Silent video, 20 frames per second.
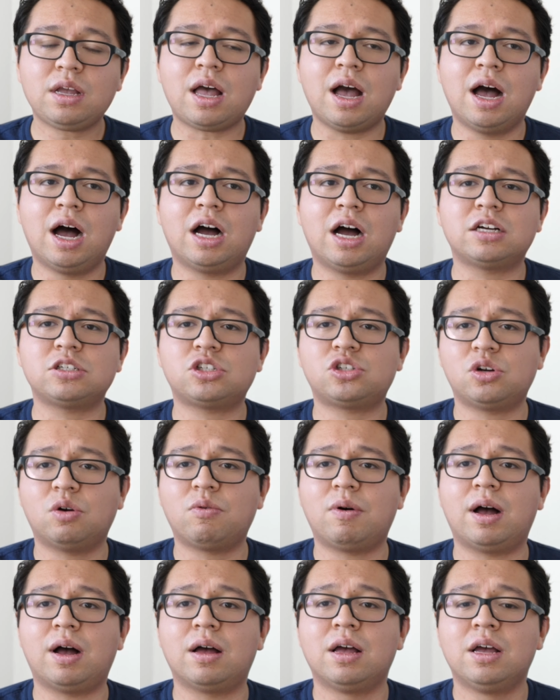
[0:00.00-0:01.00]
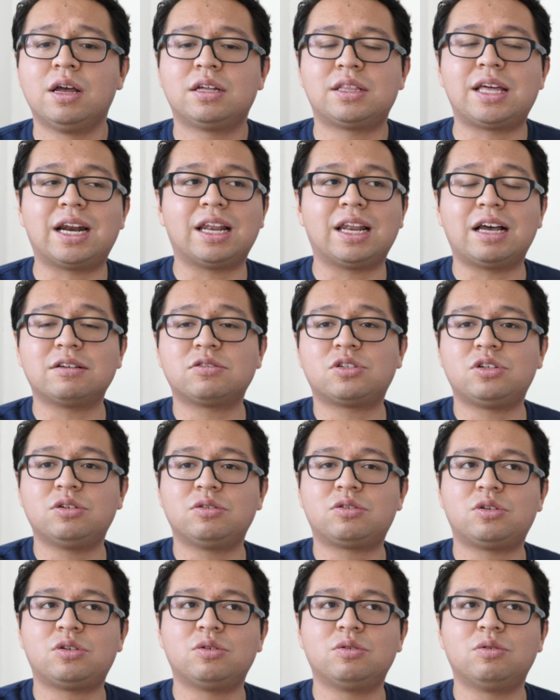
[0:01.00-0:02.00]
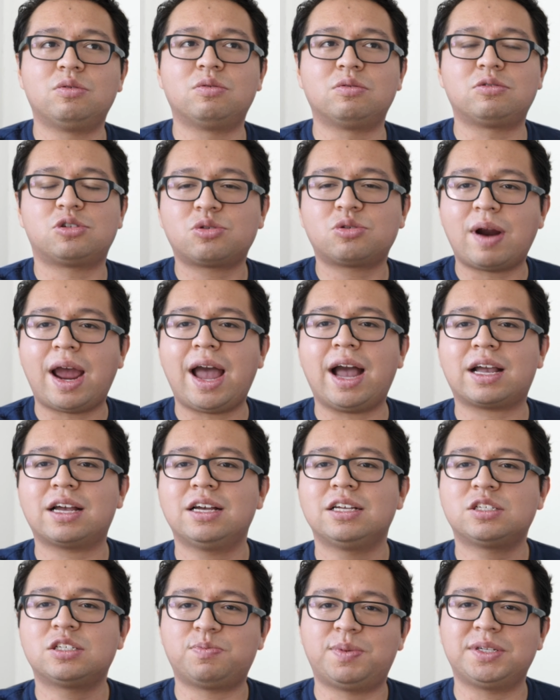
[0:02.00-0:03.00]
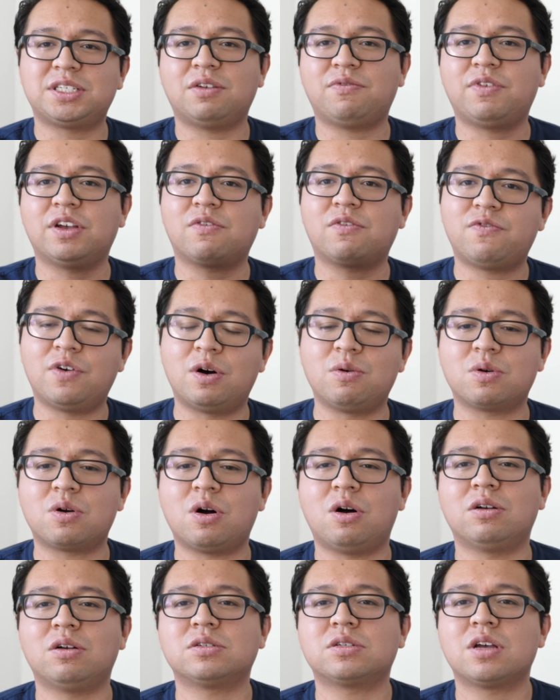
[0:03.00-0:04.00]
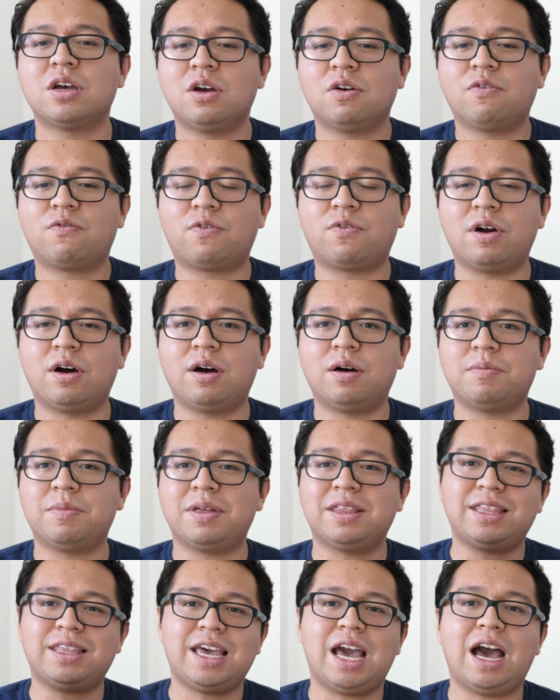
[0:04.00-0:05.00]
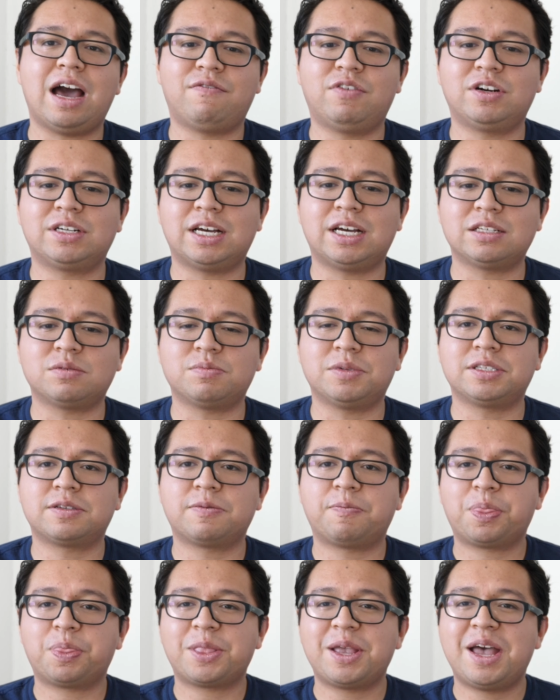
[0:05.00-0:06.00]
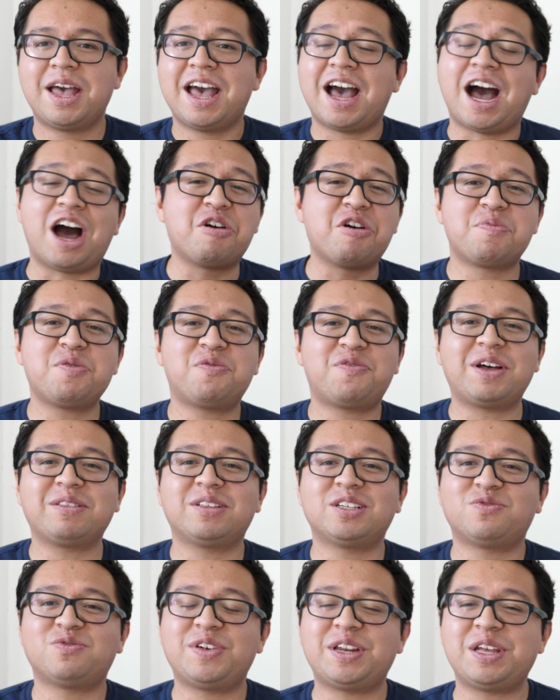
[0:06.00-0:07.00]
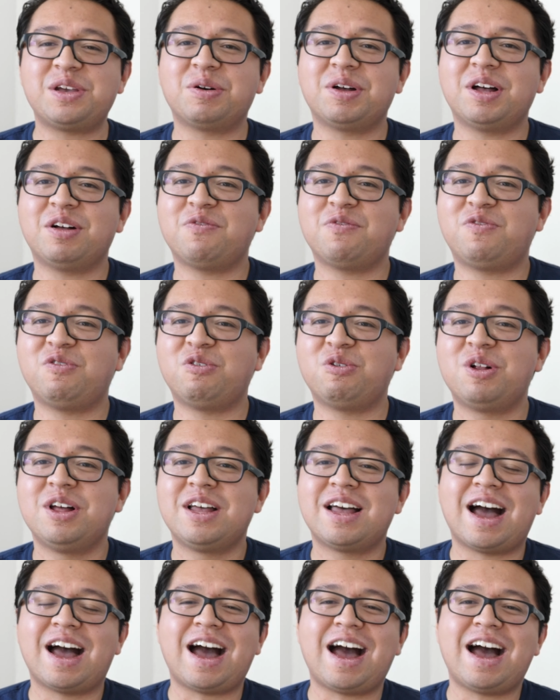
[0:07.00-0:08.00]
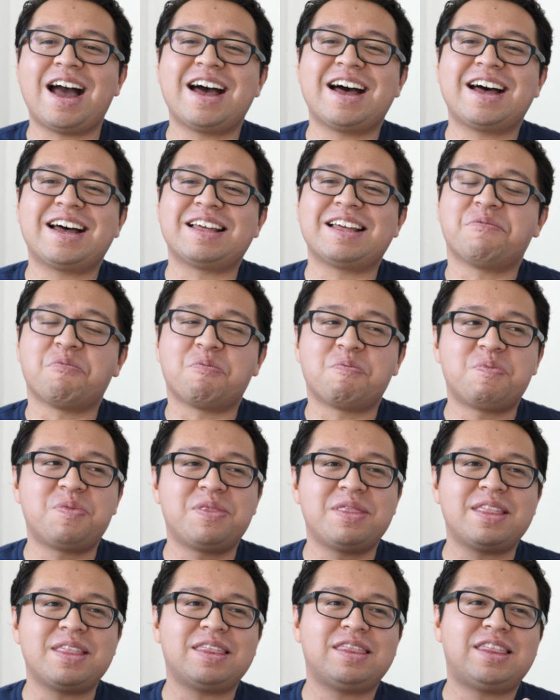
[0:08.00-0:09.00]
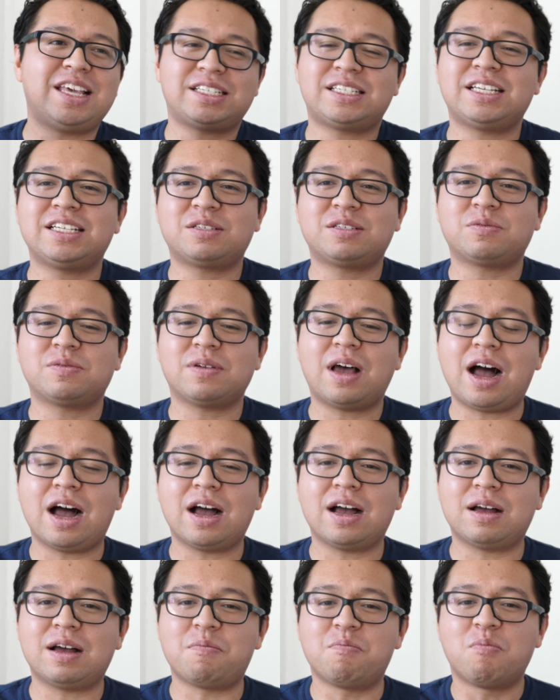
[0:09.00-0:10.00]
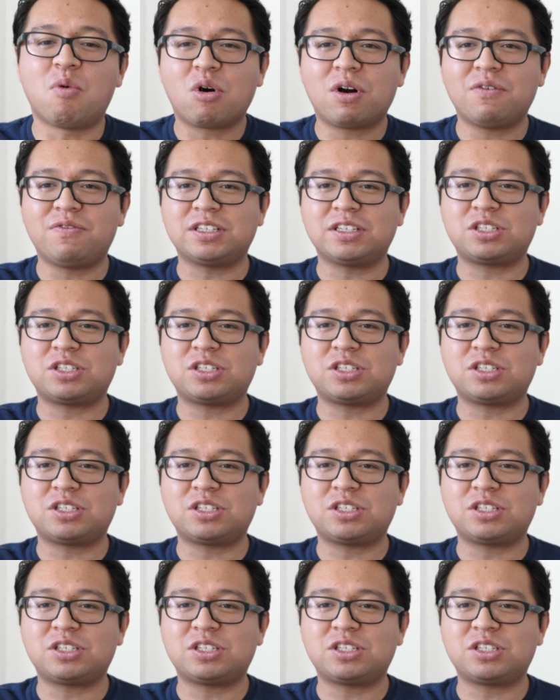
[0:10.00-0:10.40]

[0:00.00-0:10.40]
that allows you to track specific phone calls from the advertisement. I hope you found this video helpful. This is more of a